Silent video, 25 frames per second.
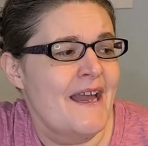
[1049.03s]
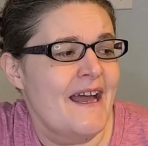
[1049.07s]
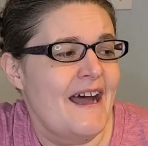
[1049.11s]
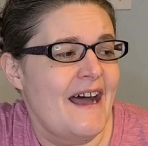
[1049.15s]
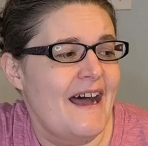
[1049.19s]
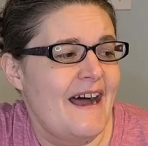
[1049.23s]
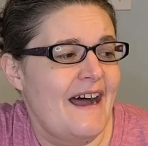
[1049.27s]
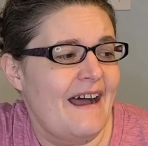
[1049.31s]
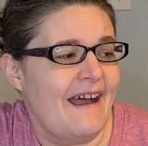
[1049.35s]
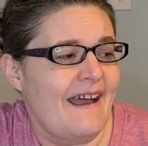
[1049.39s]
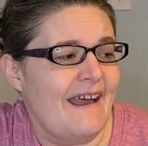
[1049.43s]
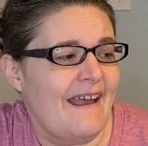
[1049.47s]

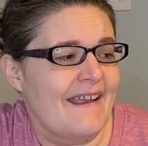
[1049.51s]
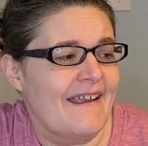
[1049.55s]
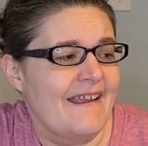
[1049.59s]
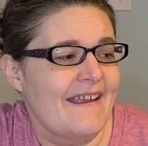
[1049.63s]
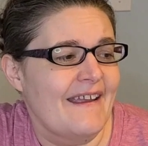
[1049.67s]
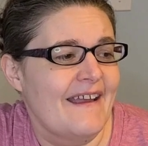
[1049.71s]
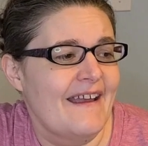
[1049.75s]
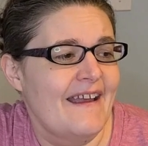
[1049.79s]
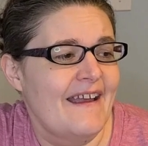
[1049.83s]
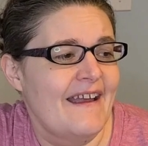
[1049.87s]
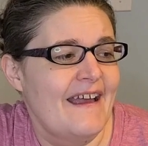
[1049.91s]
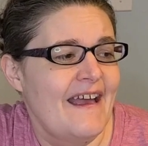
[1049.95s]
I
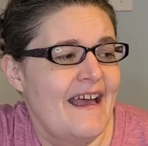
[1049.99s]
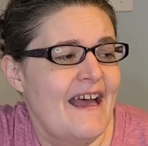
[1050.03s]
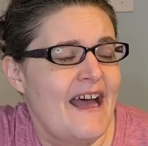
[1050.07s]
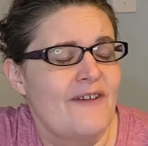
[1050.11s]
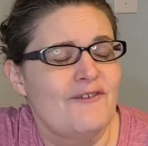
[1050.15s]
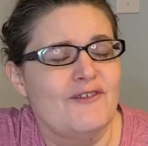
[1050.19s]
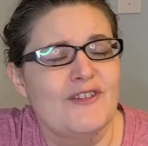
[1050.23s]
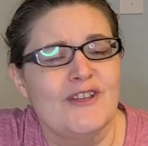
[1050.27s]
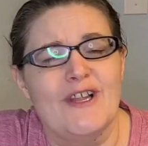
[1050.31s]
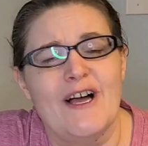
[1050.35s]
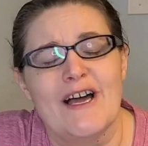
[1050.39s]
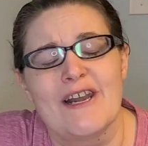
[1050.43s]
have
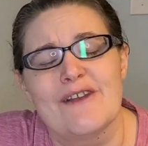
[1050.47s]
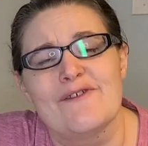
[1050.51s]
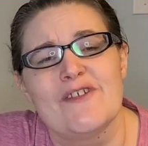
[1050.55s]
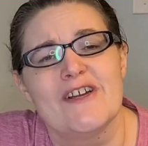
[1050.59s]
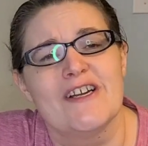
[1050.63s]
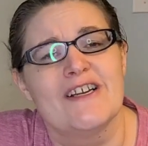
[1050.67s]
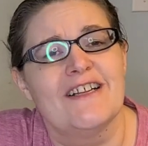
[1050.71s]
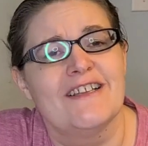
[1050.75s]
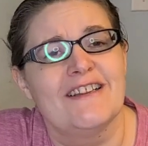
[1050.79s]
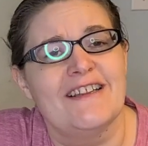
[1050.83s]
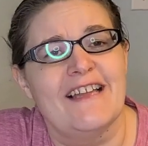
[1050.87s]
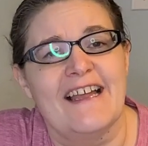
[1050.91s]
a lot of
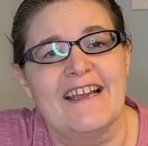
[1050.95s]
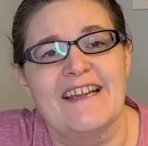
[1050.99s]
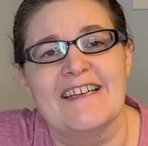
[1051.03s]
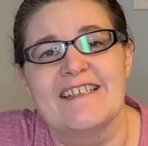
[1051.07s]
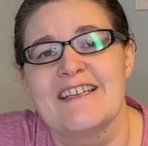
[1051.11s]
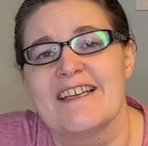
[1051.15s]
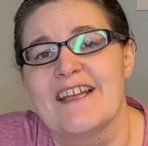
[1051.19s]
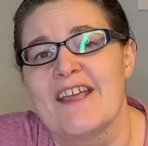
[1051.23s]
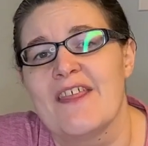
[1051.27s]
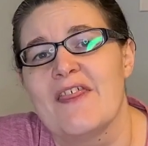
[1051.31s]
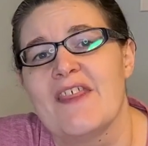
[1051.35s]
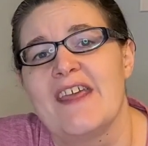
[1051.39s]

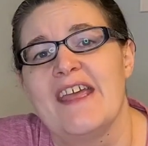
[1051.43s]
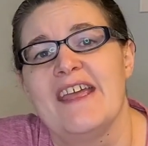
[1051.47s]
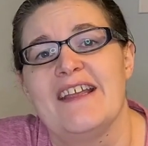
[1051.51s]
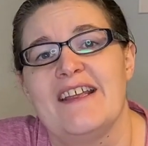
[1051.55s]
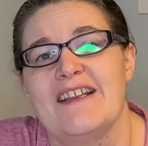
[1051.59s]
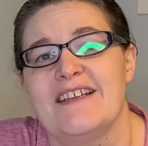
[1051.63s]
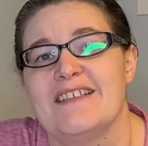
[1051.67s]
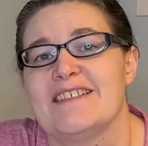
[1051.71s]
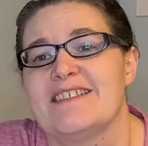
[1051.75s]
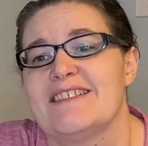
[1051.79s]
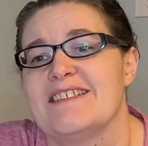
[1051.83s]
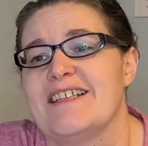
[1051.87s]
eclectic
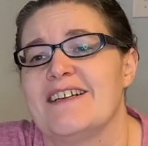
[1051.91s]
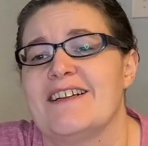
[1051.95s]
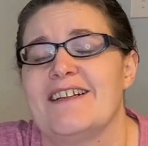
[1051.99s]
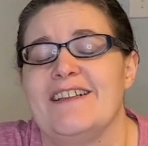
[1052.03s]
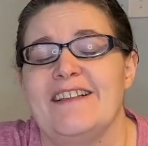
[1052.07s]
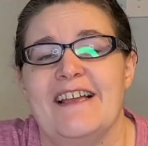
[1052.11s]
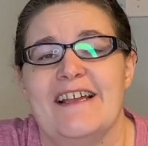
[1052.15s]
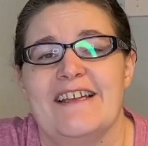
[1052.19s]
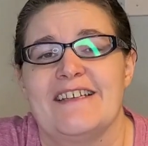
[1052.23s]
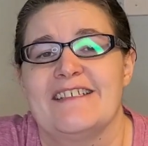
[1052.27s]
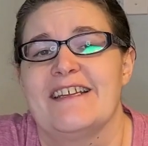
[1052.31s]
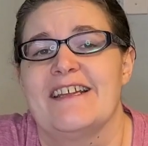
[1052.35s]
things,
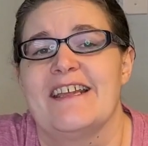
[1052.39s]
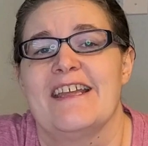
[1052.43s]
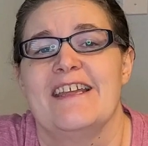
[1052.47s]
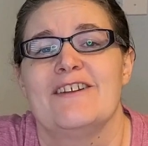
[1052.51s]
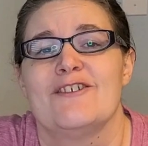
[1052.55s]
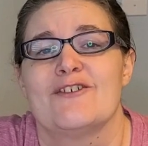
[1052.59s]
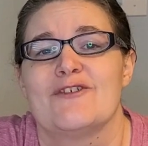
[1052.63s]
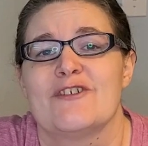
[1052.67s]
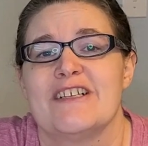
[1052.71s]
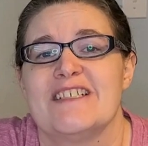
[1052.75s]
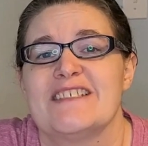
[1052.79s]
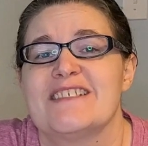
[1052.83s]
eclectic
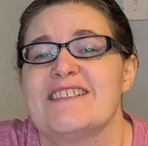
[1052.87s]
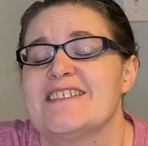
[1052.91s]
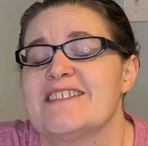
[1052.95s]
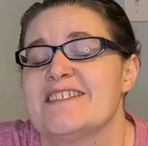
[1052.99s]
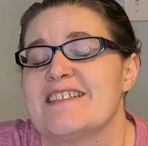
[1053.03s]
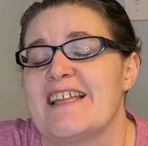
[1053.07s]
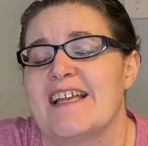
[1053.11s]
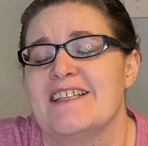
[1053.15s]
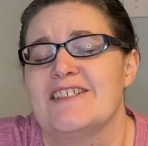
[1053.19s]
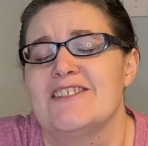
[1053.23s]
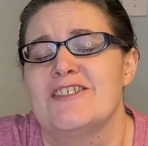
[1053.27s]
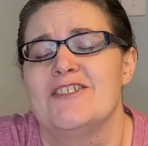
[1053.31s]
interests.
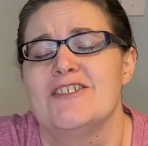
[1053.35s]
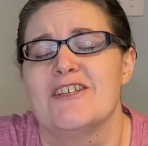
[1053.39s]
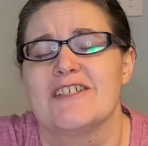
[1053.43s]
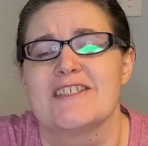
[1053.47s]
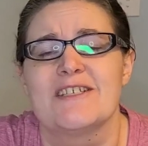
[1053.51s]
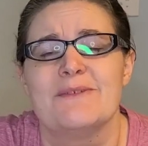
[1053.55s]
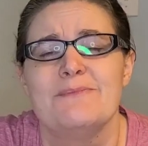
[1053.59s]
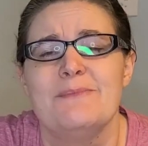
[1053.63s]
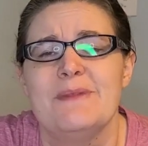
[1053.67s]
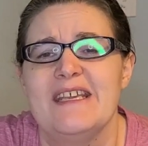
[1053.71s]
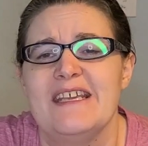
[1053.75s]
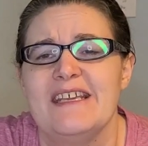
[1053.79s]
That's
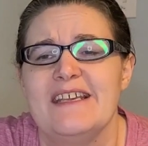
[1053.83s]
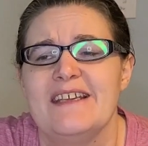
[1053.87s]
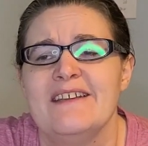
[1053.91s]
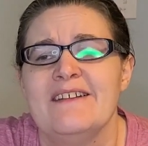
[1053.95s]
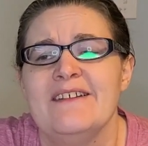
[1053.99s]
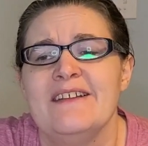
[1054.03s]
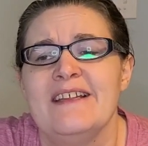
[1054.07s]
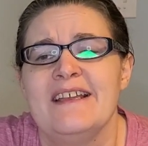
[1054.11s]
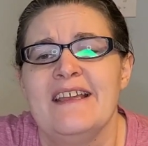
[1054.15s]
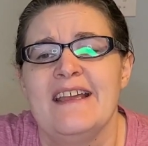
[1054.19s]
just me.